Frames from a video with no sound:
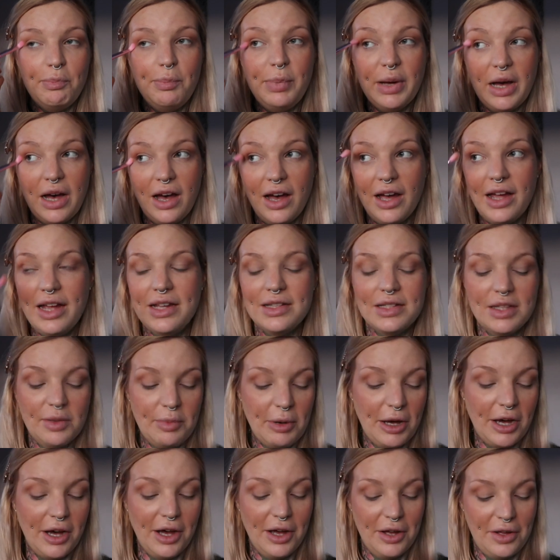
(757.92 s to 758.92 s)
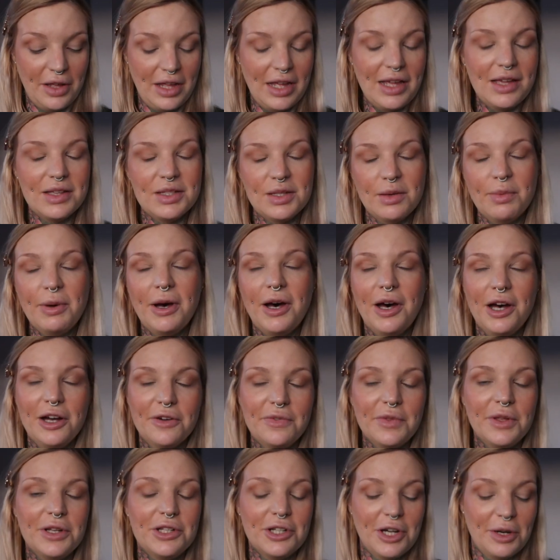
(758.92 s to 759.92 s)
but it's a part
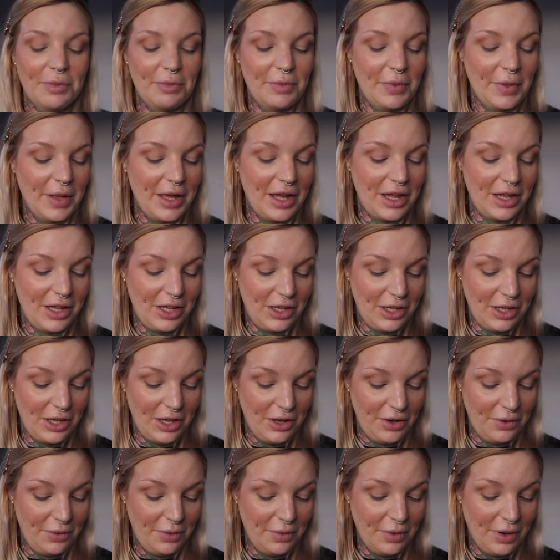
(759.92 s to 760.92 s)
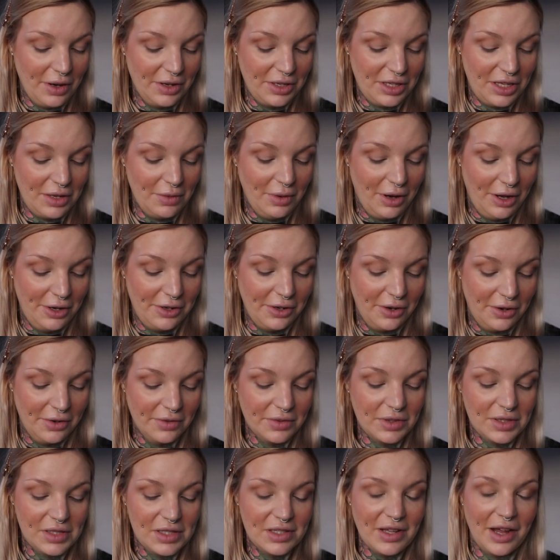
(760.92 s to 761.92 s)
of the job that you are
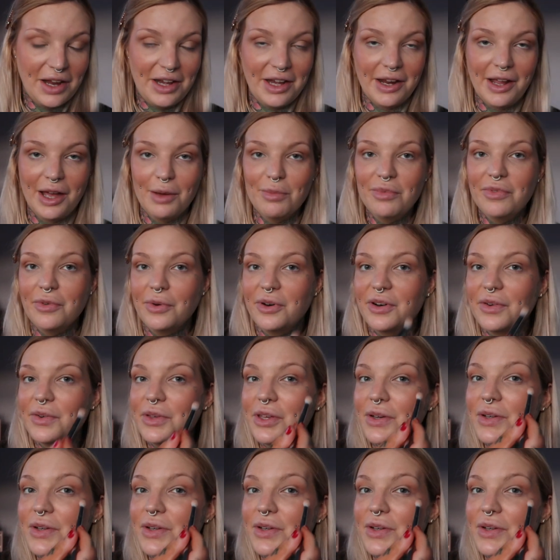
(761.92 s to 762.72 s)
not signing up for.